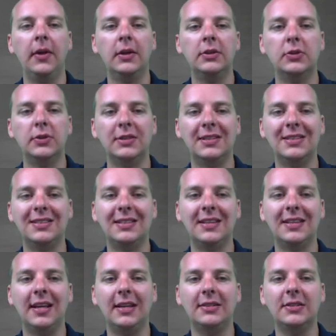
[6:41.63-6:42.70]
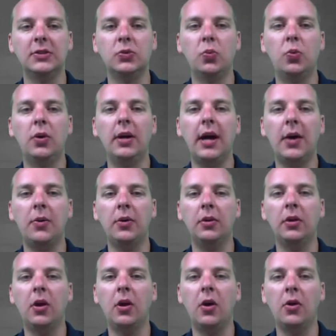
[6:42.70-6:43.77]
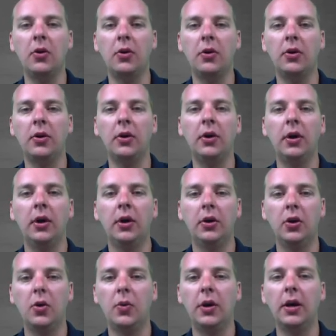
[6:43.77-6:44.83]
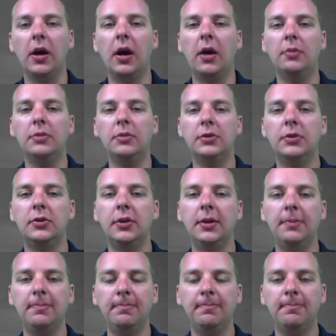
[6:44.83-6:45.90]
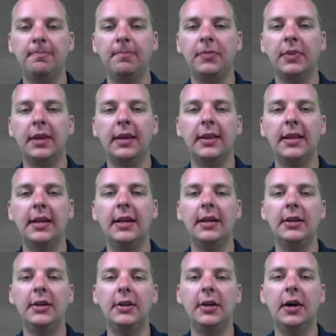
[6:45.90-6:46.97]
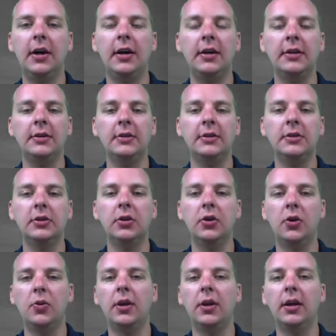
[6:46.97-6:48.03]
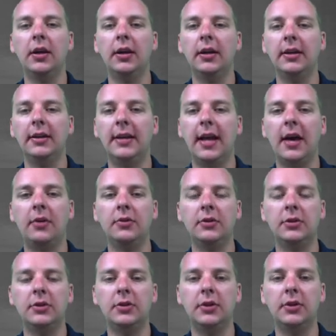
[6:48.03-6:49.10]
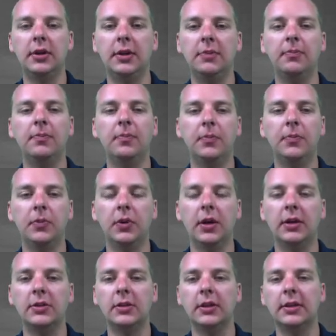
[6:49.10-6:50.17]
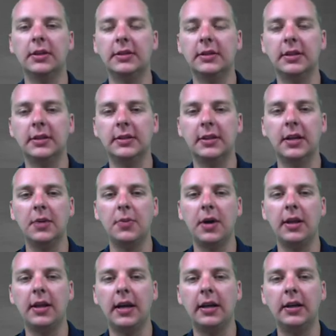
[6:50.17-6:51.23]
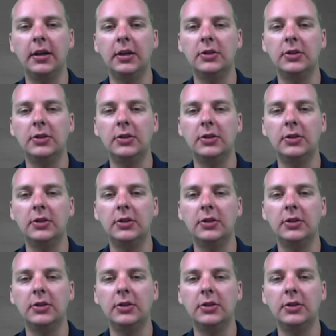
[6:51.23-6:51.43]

So it says it takes us one hour longer going upstream than it does going downstream. Okay, so let's let's think about that.